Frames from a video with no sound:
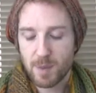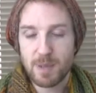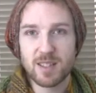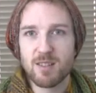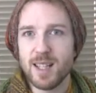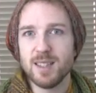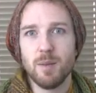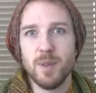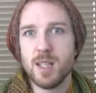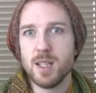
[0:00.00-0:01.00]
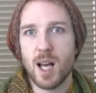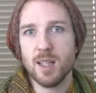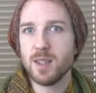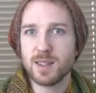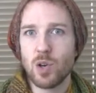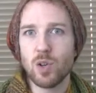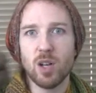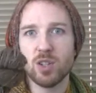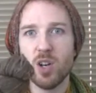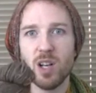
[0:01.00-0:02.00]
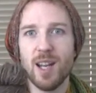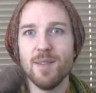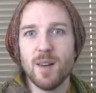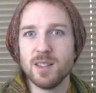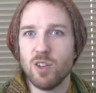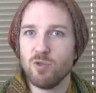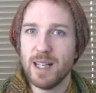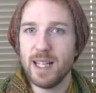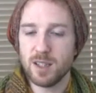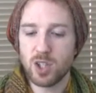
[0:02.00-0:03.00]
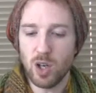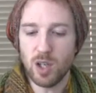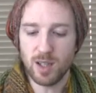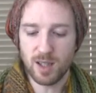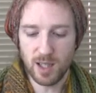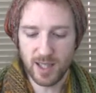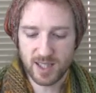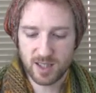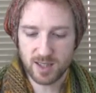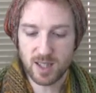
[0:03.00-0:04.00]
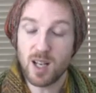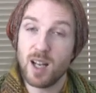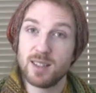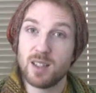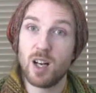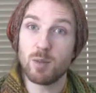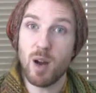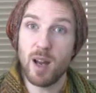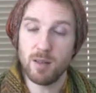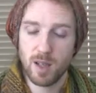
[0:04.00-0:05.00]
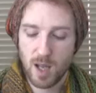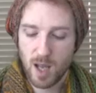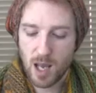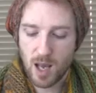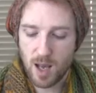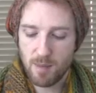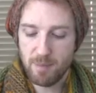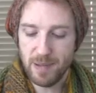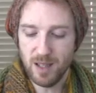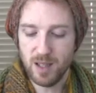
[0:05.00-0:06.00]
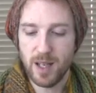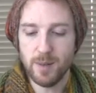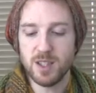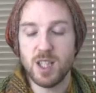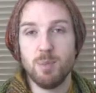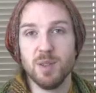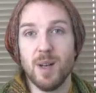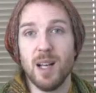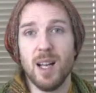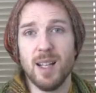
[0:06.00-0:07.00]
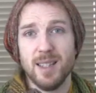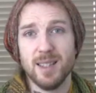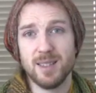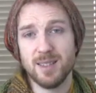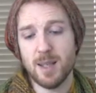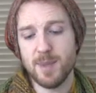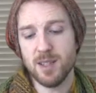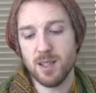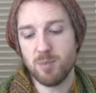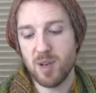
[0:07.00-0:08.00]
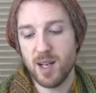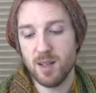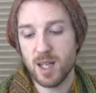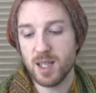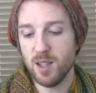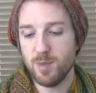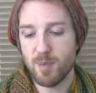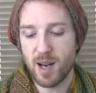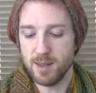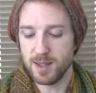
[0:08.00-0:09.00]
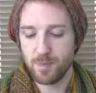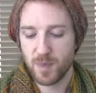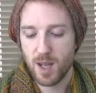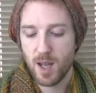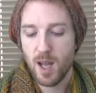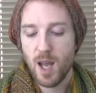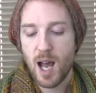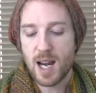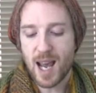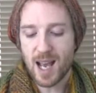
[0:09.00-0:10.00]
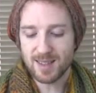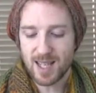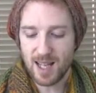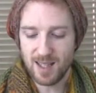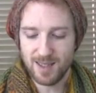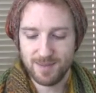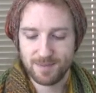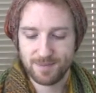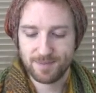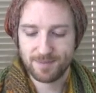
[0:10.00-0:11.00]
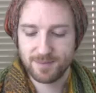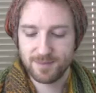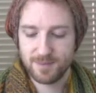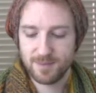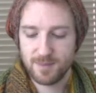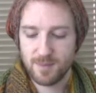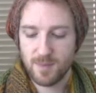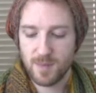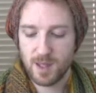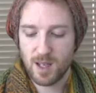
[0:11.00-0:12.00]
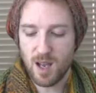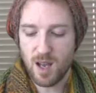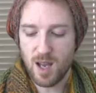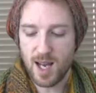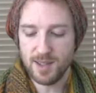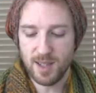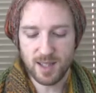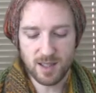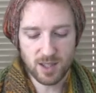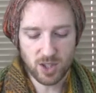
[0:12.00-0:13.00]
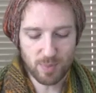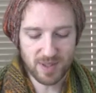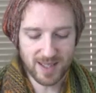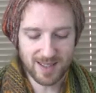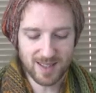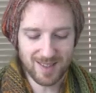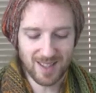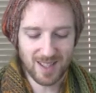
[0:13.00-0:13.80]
But it's crazy, we do that. So it's called hot chocolate, even though it's not really a chocolate colour, it's just a nice dark brown. But it was cheap as well, and it's semi-solid brown, and I love my browns. And I asked Helen, and her shop assistant,